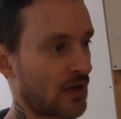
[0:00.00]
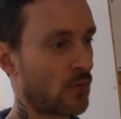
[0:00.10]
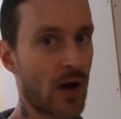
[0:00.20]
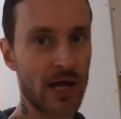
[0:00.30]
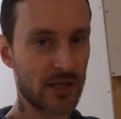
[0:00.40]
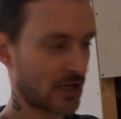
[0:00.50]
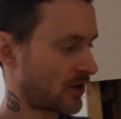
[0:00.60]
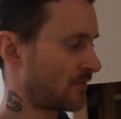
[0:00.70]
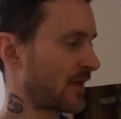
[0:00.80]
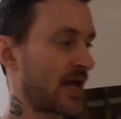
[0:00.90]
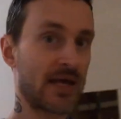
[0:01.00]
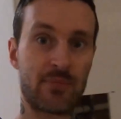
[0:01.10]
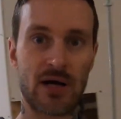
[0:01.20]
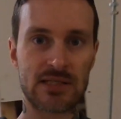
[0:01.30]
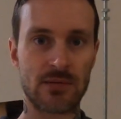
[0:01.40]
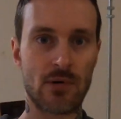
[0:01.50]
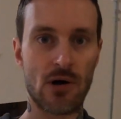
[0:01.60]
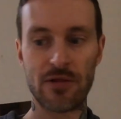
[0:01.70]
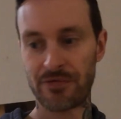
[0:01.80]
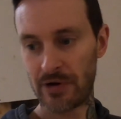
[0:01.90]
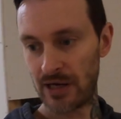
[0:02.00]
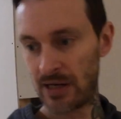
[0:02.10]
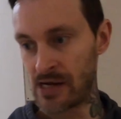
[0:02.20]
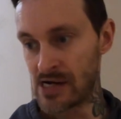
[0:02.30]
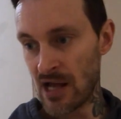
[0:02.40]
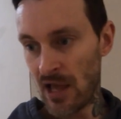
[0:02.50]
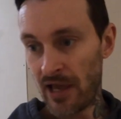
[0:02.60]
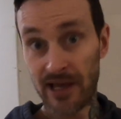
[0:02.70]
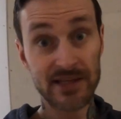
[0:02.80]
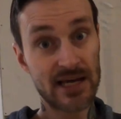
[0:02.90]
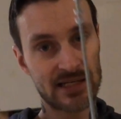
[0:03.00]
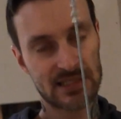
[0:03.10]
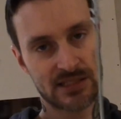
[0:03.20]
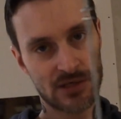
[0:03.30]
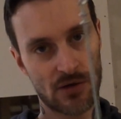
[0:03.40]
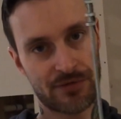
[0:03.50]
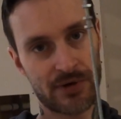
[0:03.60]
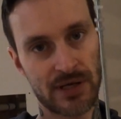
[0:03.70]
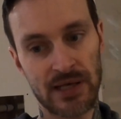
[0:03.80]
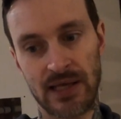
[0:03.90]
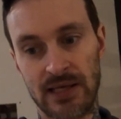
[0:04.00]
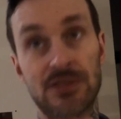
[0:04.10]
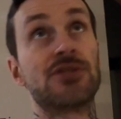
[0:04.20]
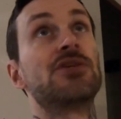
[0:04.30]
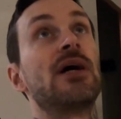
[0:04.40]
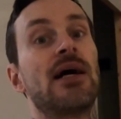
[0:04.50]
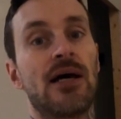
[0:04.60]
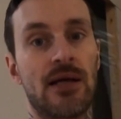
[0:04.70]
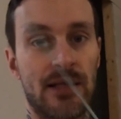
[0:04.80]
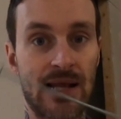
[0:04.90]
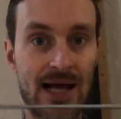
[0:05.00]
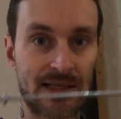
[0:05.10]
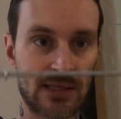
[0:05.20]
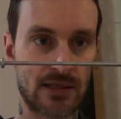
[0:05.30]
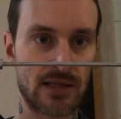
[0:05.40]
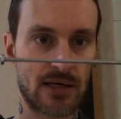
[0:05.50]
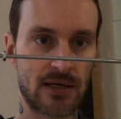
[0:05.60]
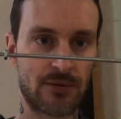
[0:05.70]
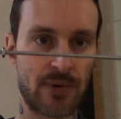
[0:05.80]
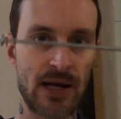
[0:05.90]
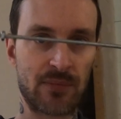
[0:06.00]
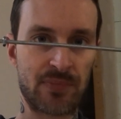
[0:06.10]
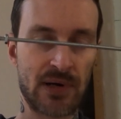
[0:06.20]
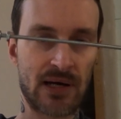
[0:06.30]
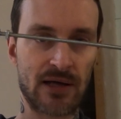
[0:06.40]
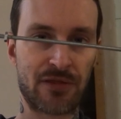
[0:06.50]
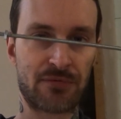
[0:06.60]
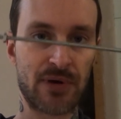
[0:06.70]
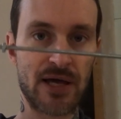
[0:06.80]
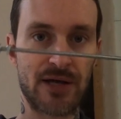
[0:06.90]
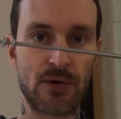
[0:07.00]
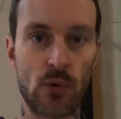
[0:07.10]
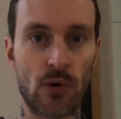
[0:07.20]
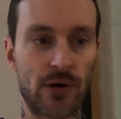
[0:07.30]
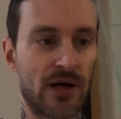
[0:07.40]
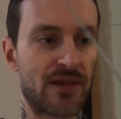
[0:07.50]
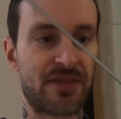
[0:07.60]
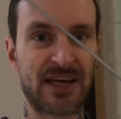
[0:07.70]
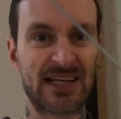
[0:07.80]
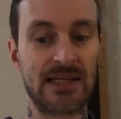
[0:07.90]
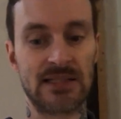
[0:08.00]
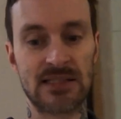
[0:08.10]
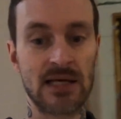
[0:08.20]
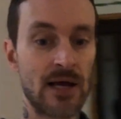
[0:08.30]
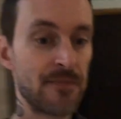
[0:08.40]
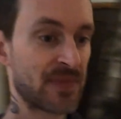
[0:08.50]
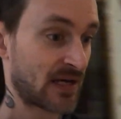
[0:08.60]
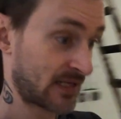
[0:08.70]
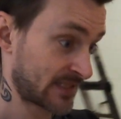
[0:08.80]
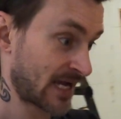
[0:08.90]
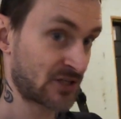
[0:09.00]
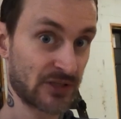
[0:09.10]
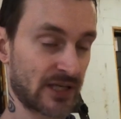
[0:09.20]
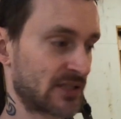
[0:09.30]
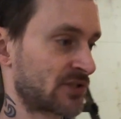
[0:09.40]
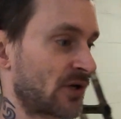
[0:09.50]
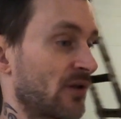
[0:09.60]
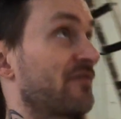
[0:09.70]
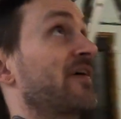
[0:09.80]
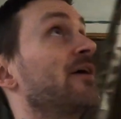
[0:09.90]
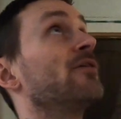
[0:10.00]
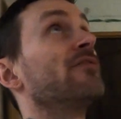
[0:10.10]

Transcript: a while ago, I had bought some all thread, and yes, this all thread is not the right thread or thickness to actually install the fan